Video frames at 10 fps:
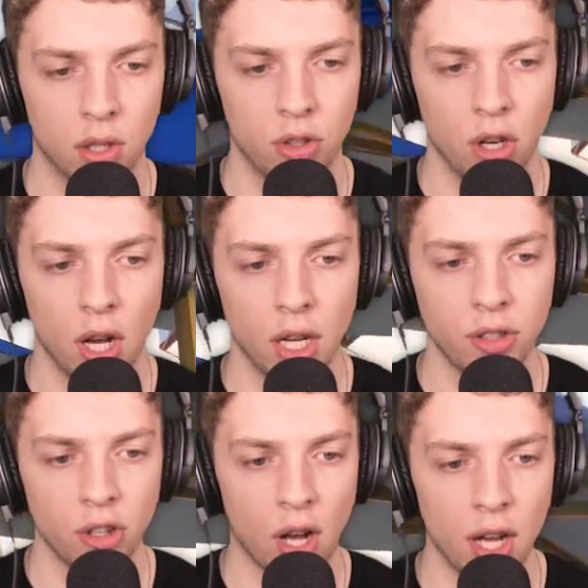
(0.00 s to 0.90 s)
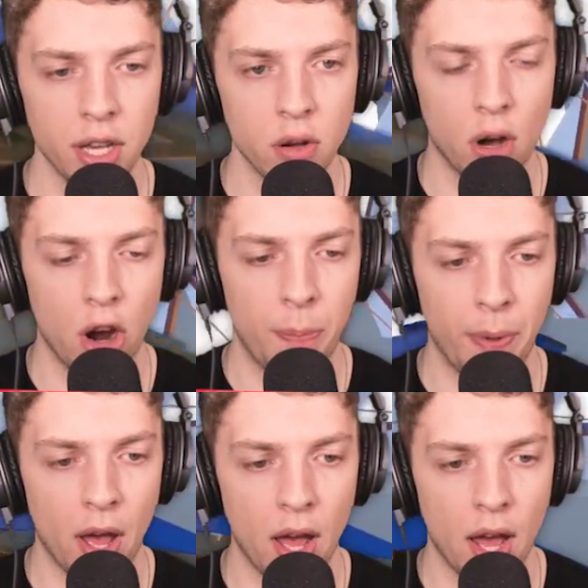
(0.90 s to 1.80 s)
Church, are you
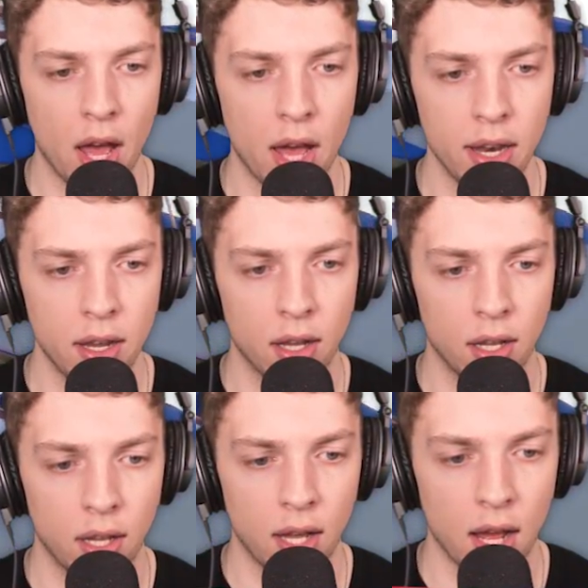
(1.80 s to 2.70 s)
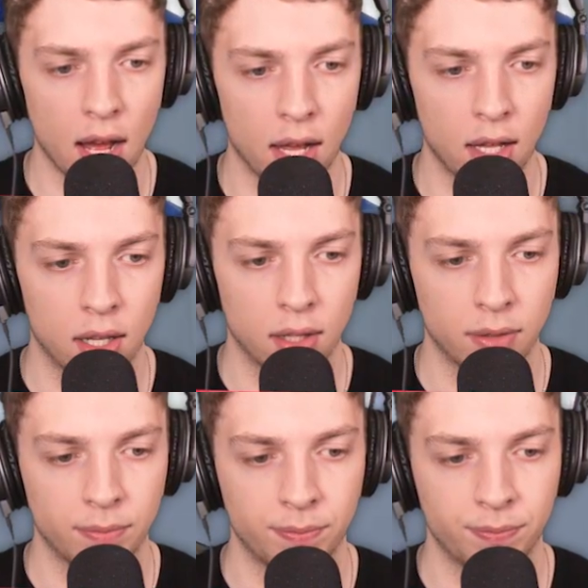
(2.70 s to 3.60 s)
open? Ah. Please, please,
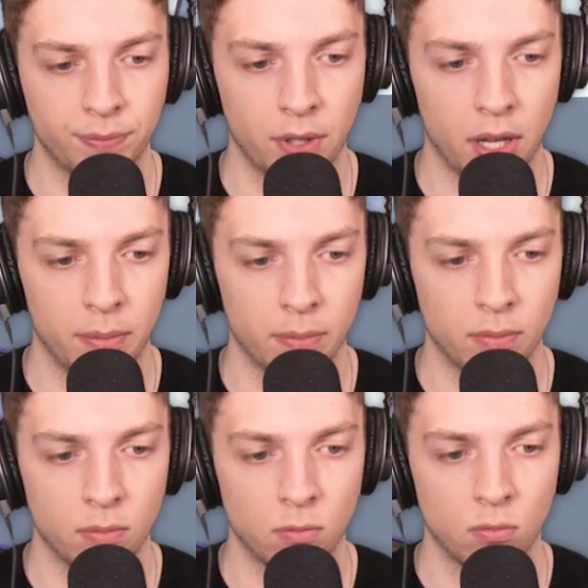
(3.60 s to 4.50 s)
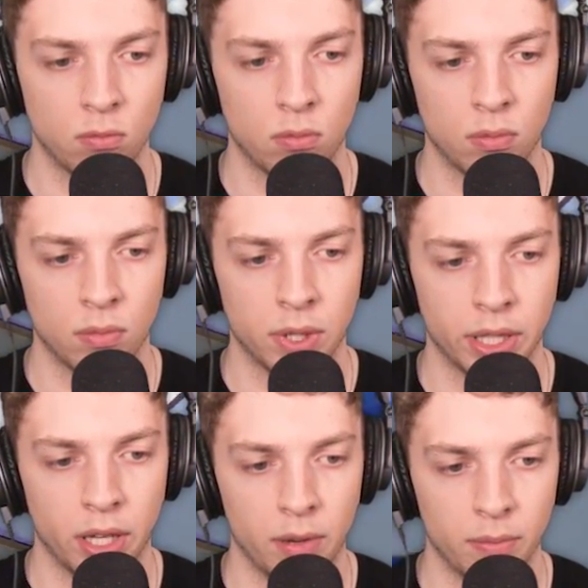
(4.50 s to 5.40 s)
please. Nope. Maybe pull the
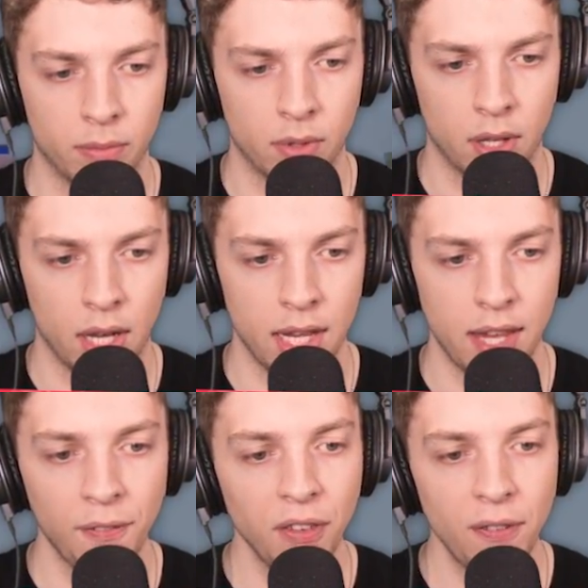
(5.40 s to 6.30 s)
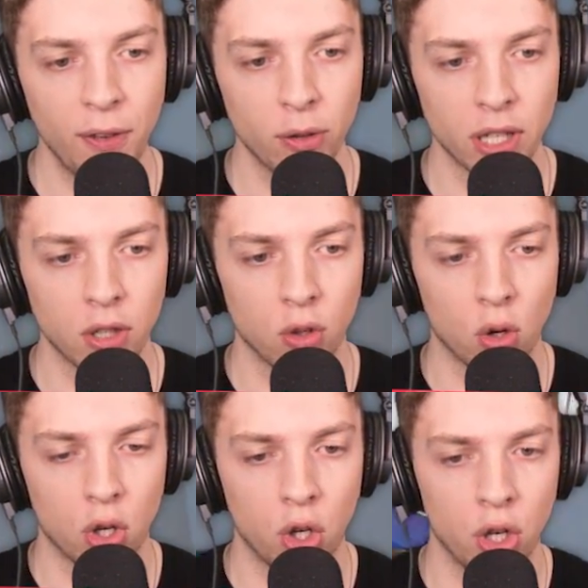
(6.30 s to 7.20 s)
doors? Nope. It definitely feels like the
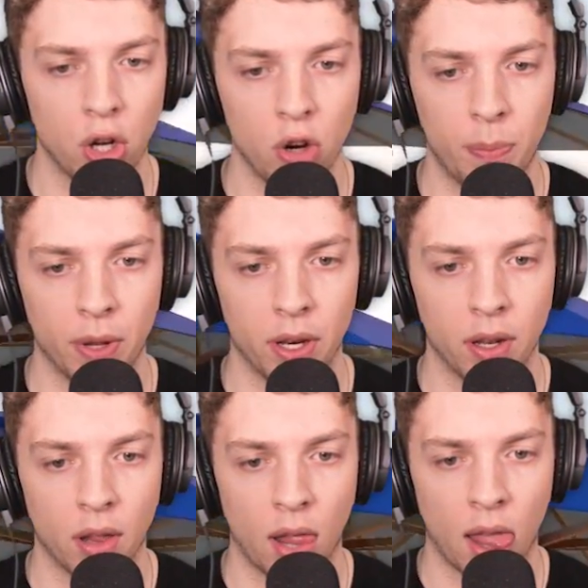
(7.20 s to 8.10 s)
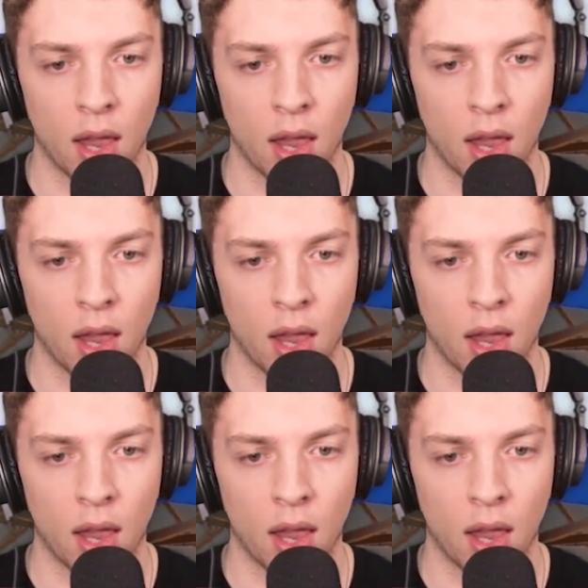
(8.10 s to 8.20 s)
door could the church? open. No,